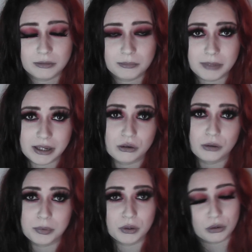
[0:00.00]

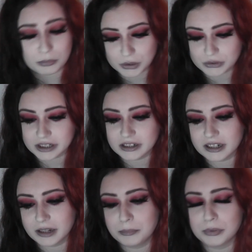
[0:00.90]
makeup or
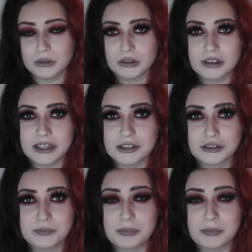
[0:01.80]
music, but they're just,